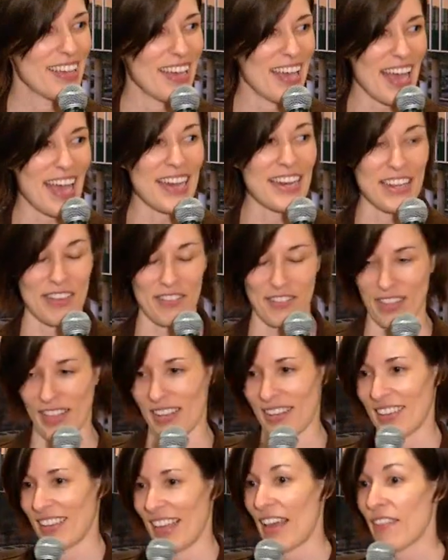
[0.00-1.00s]

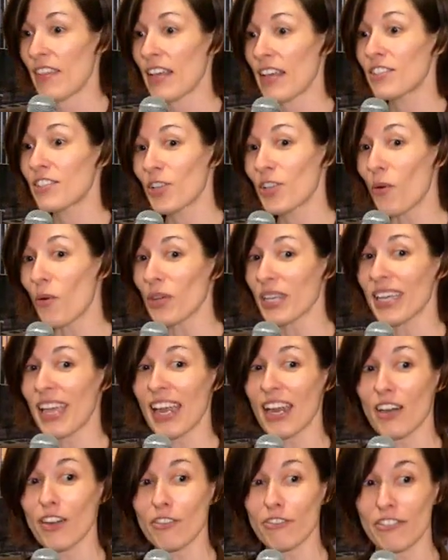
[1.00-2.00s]
anything, and they don't
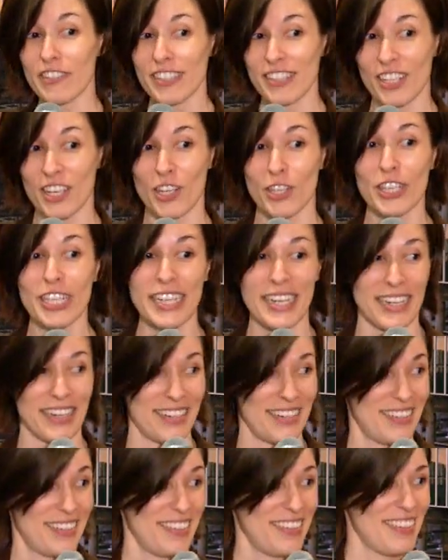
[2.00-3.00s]
care if it's
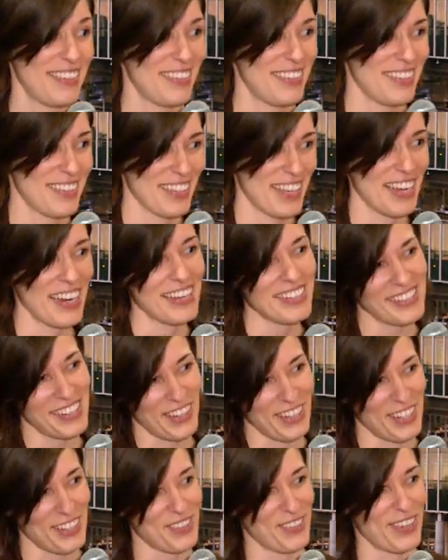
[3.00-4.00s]
clean. Can I tell
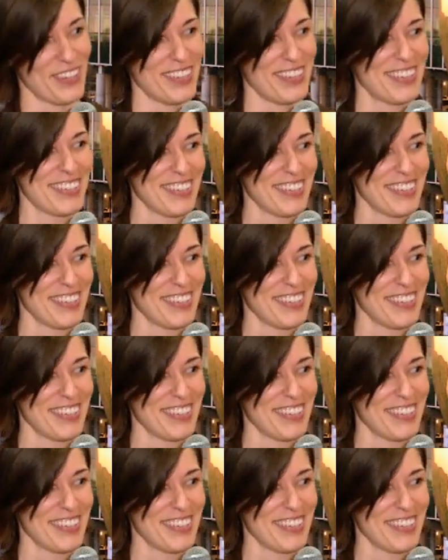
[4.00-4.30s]
this one?